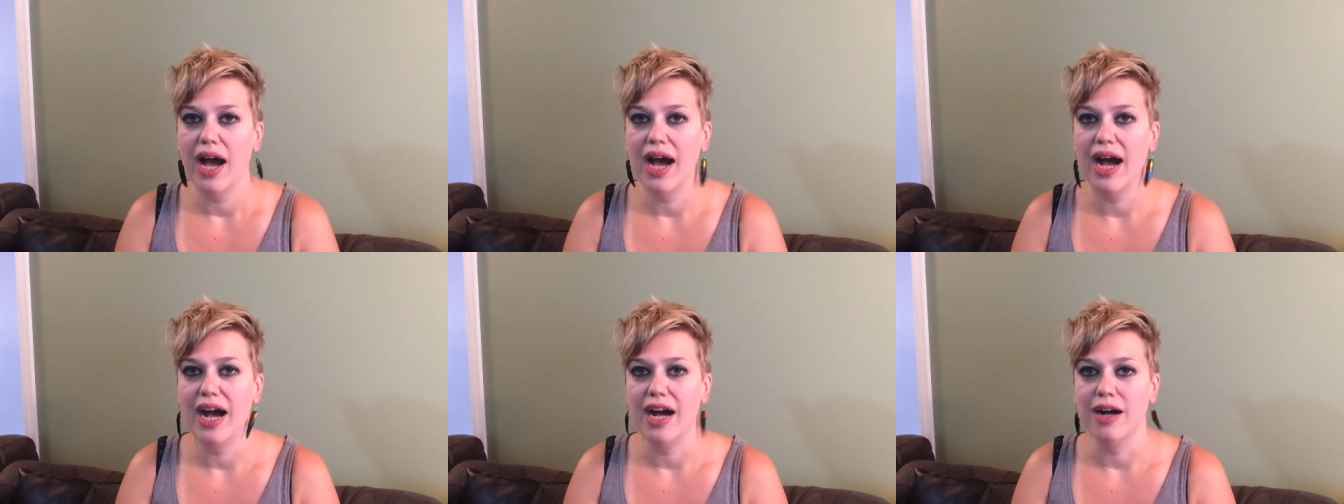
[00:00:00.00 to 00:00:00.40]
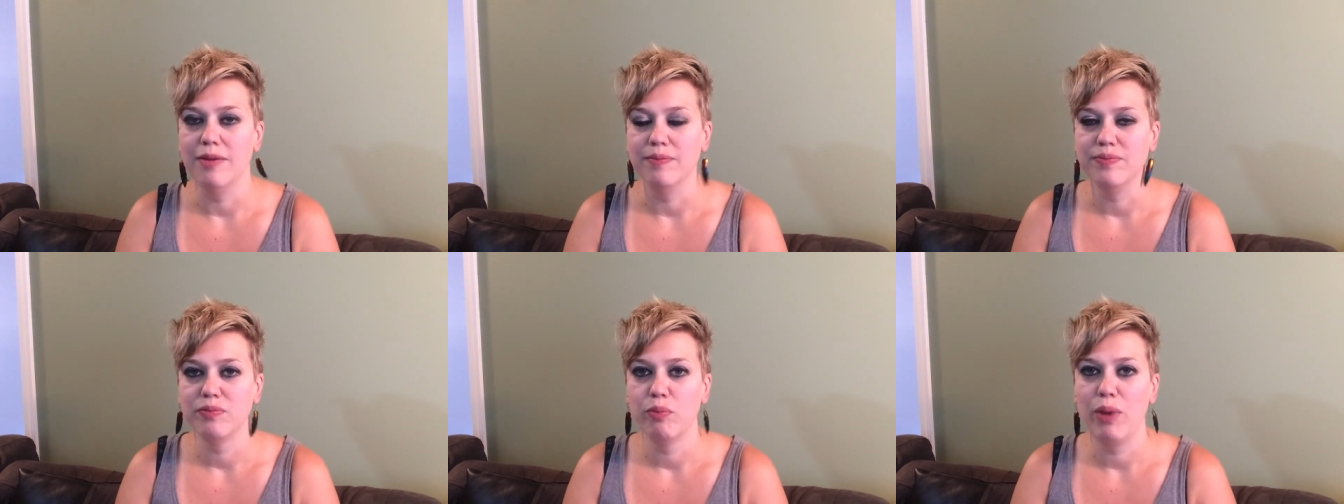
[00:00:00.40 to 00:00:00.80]

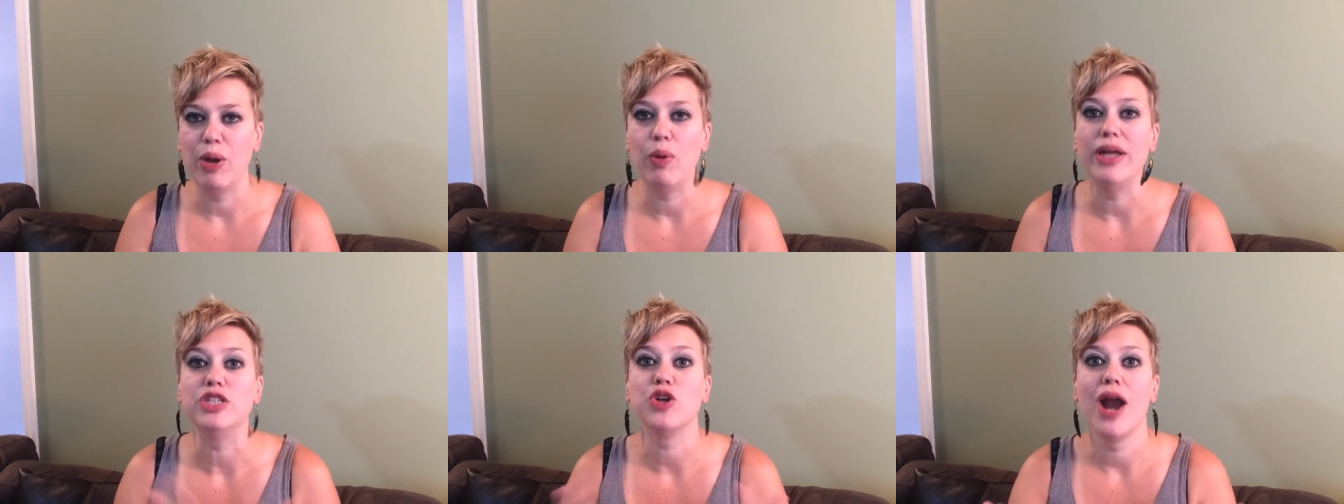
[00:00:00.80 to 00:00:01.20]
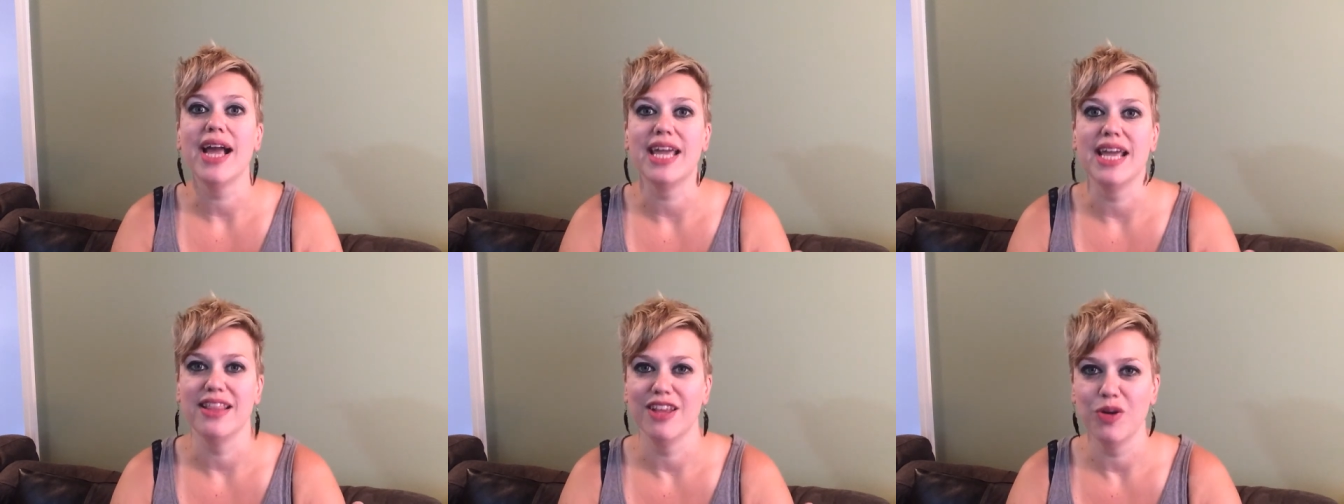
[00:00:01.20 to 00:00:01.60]
Um, my weight
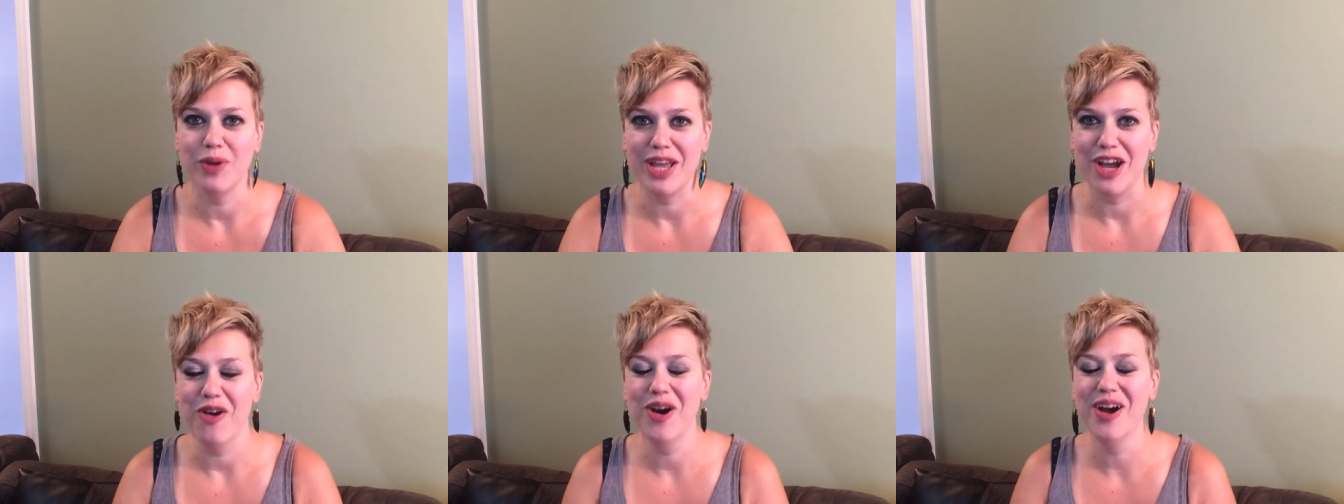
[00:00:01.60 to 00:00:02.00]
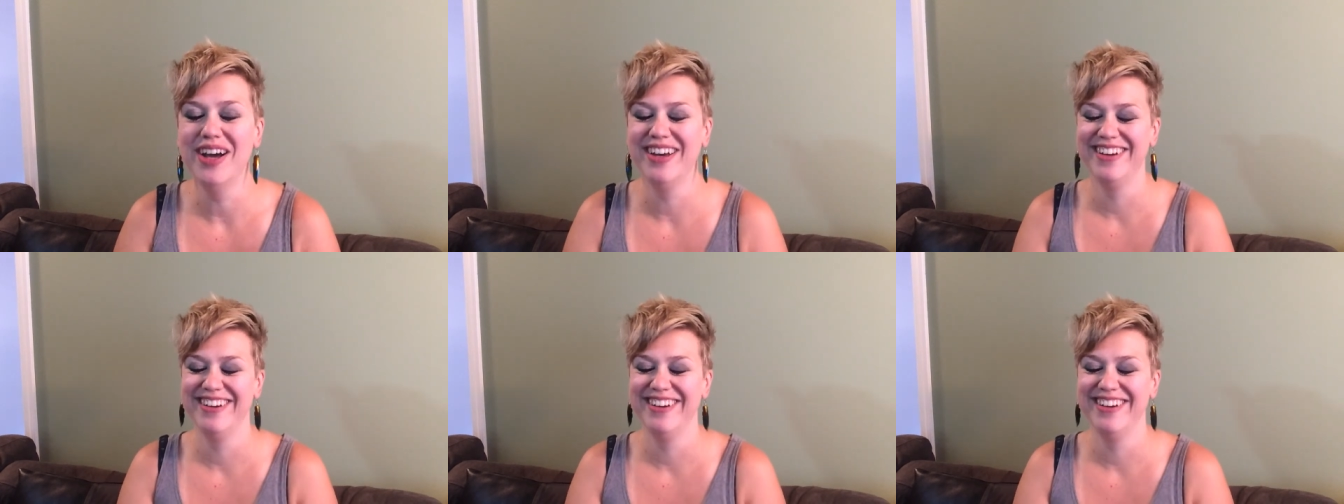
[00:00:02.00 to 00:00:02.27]
tracking, there we go.